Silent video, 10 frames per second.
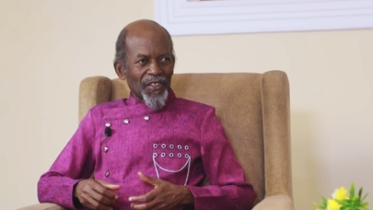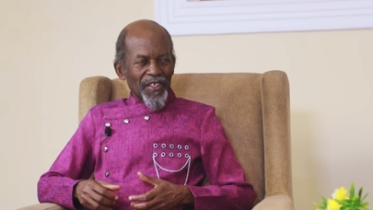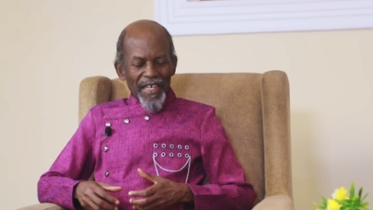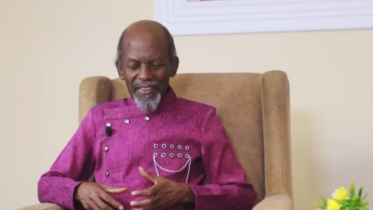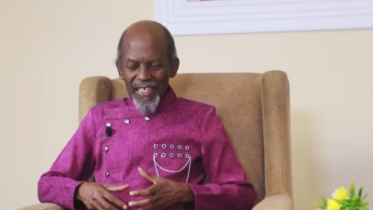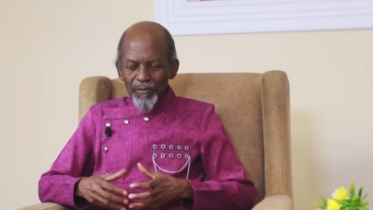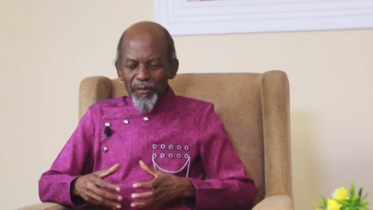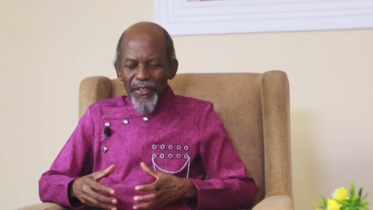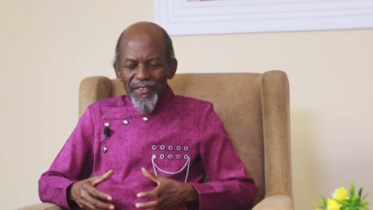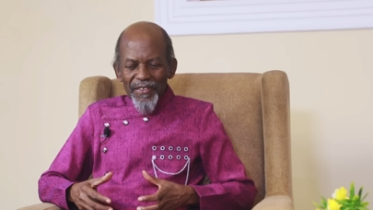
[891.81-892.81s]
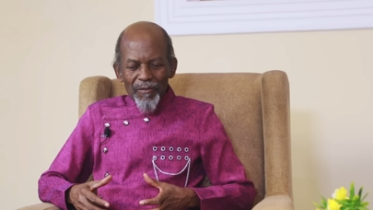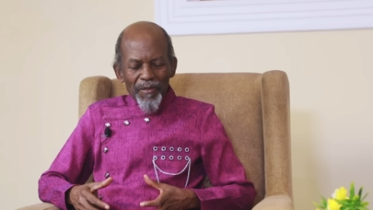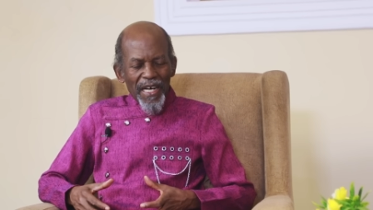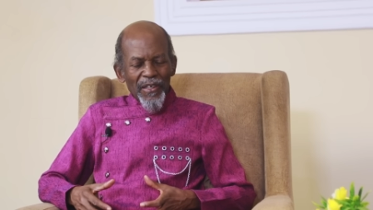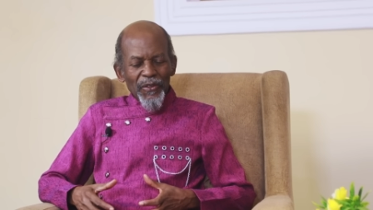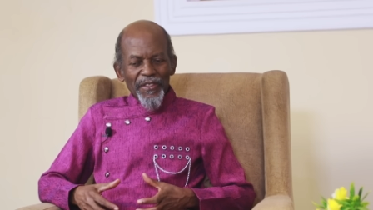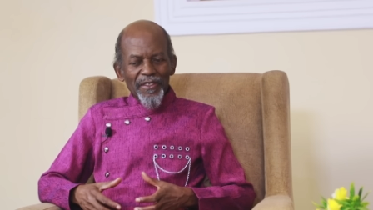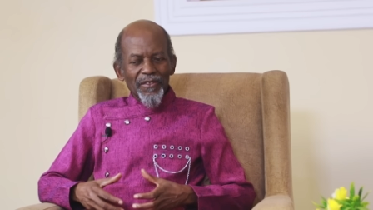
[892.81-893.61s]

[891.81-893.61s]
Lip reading: And that brings about